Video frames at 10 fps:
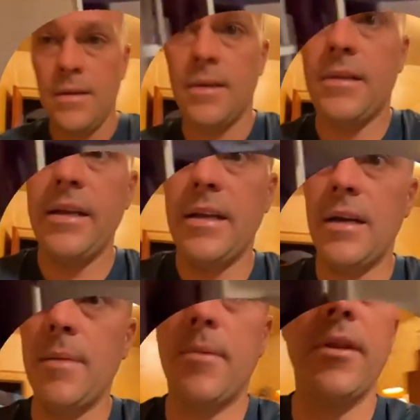Clean it
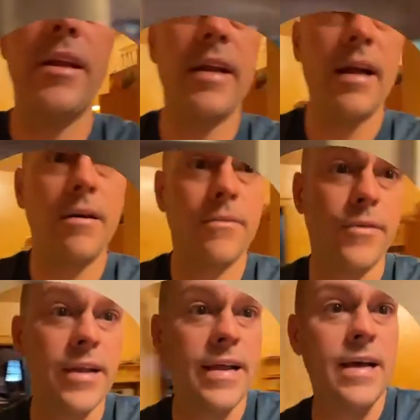up, clean it out,
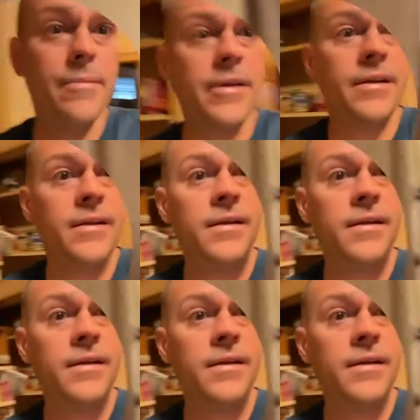rehab it,